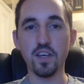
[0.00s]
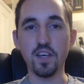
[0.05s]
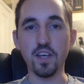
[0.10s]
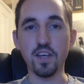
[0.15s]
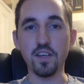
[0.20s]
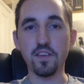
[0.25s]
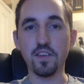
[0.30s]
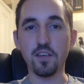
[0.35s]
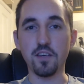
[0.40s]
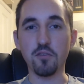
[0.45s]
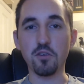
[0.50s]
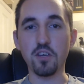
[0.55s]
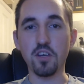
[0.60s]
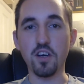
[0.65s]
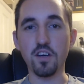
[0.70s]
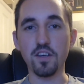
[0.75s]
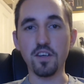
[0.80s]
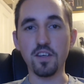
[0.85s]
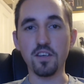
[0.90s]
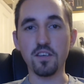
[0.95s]
anything
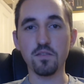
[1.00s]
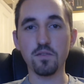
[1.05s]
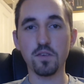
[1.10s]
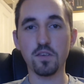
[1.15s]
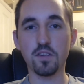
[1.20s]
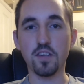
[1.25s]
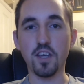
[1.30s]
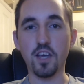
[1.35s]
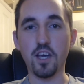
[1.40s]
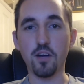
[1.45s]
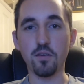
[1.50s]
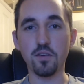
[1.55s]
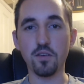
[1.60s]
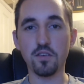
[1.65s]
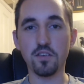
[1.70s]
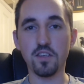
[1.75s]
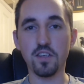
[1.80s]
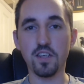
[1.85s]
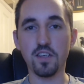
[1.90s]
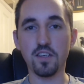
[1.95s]
regarding
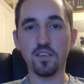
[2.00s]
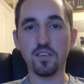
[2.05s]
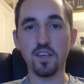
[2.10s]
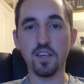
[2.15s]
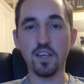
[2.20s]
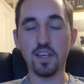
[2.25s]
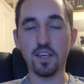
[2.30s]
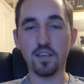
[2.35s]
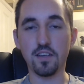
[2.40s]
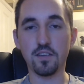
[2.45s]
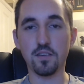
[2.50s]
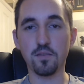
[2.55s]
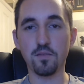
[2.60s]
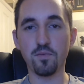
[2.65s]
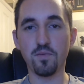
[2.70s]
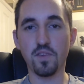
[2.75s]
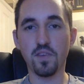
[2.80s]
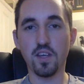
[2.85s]
Sciarra's dealings.